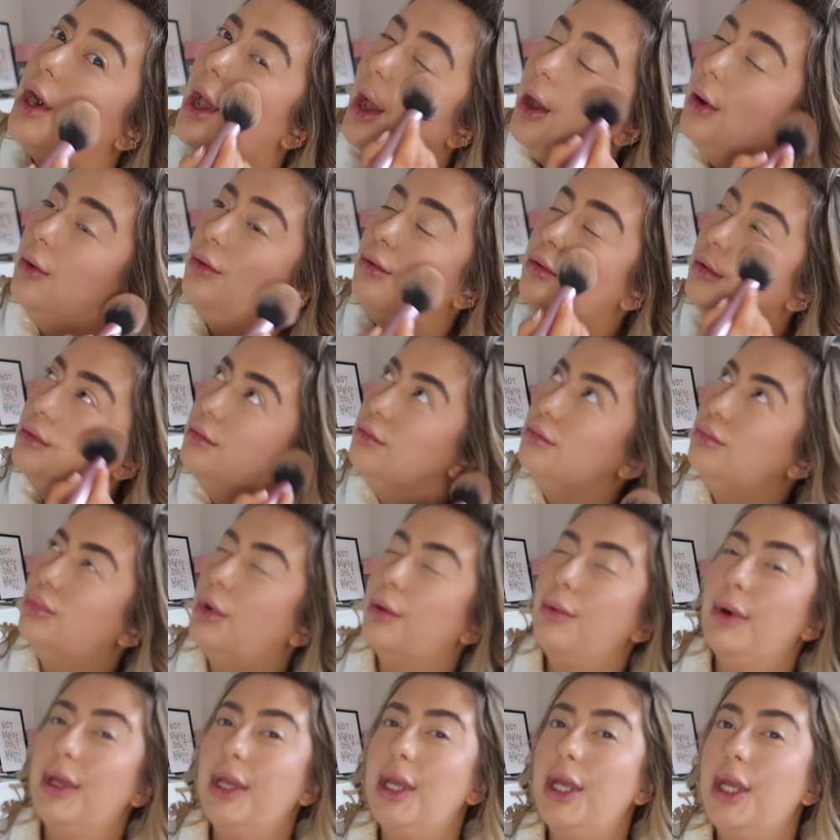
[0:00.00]
now,
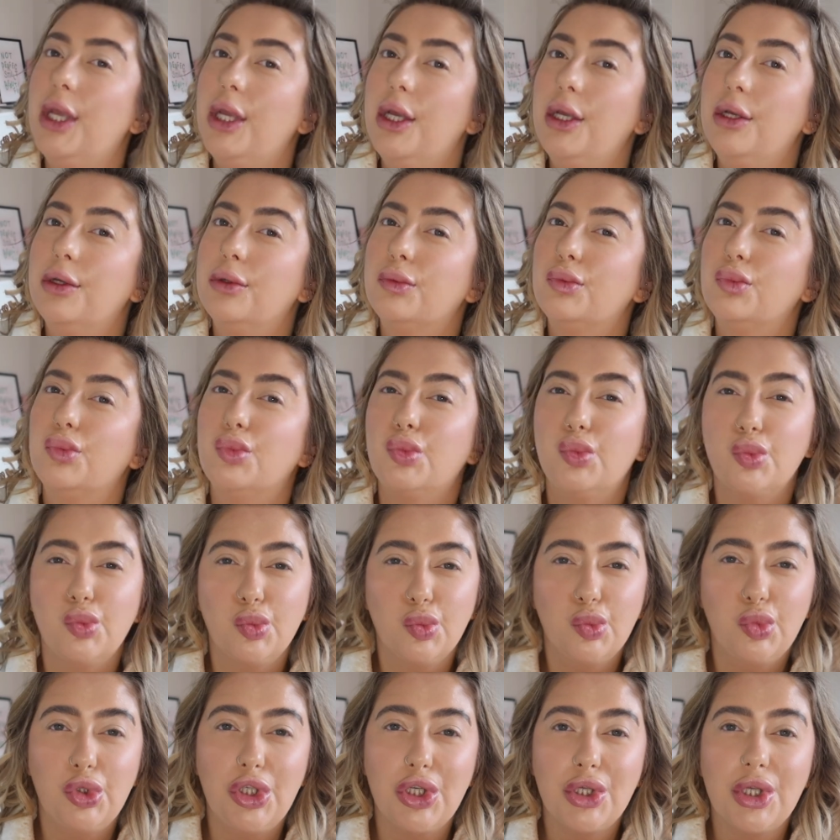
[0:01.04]
probably
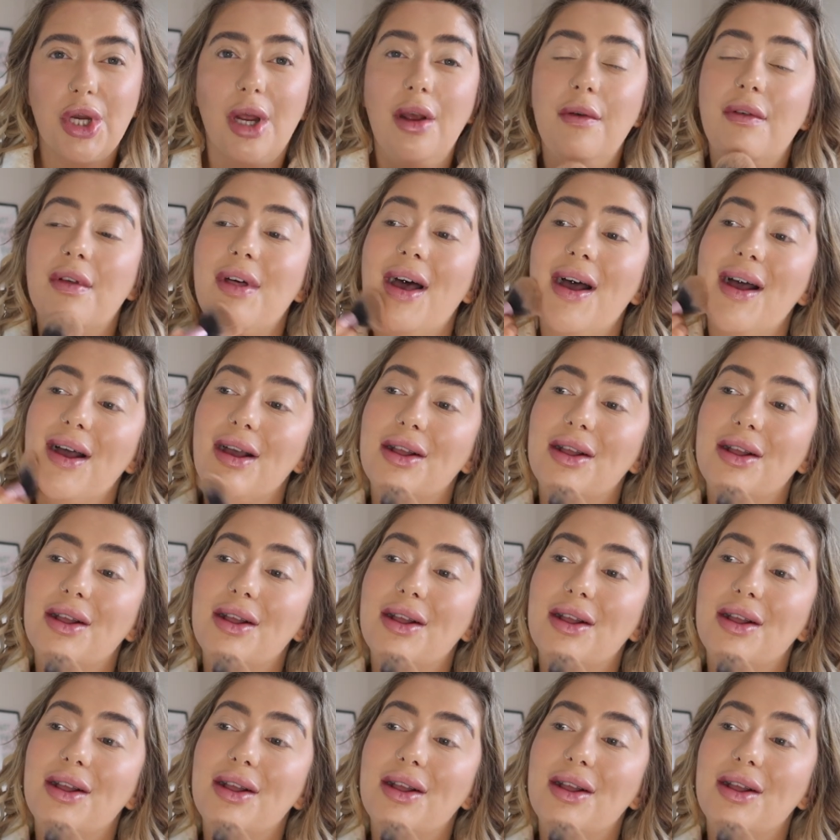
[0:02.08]
just over that